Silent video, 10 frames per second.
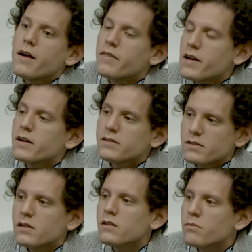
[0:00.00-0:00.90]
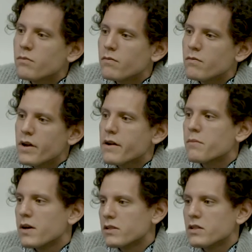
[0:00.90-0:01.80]
they are still very
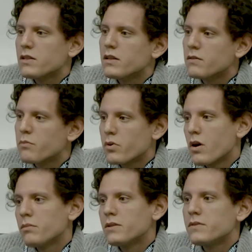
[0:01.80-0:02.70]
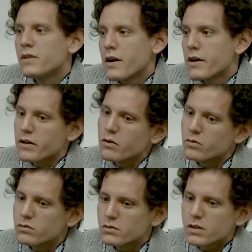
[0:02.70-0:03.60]
much indeed problems that are
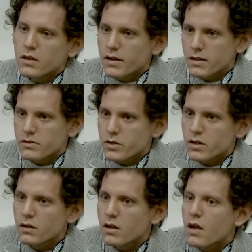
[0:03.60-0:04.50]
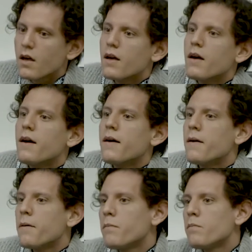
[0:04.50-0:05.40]
new in the country.
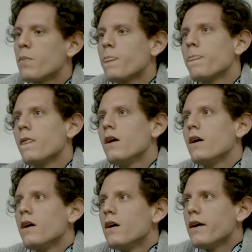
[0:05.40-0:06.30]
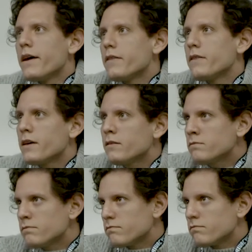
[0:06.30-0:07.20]
And then
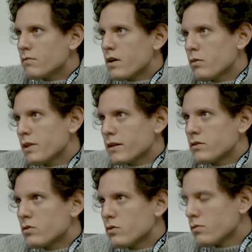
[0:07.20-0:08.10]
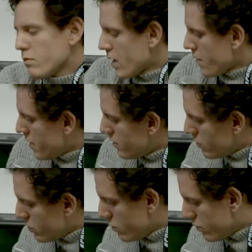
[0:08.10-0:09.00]
I would like to maybe
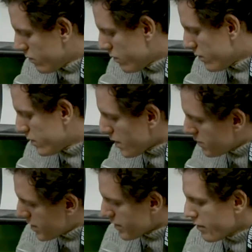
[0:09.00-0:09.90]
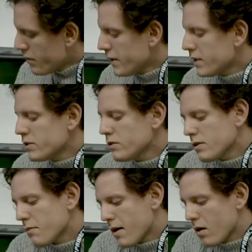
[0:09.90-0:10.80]
do some general reflections
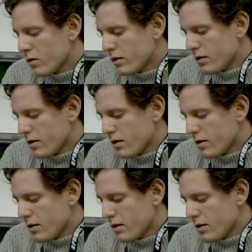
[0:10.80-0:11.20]
about